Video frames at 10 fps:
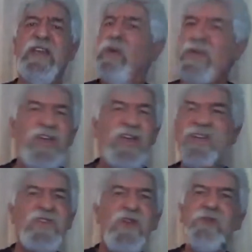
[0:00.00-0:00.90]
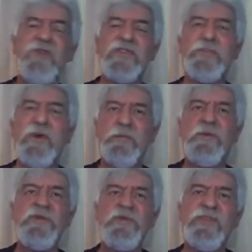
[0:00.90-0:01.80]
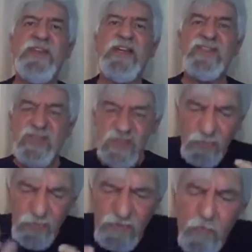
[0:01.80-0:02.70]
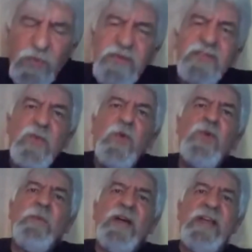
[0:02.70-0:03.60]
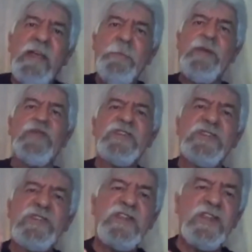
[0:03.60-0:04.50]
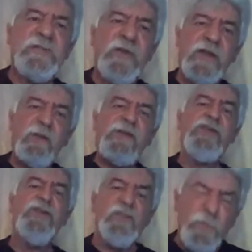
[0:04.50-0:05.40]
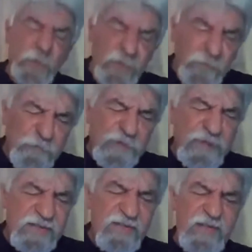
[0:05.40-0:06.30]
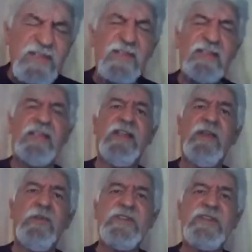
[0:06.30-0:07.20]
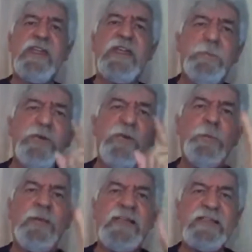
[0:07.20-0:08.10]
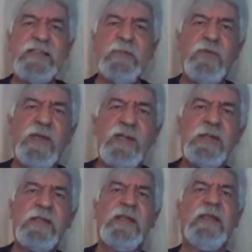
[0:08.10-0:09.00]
We can't solve those problems without you. You are the one of the Almighty. Because it says, Father, when you finished wrestling with Jacob, you blessed him right there.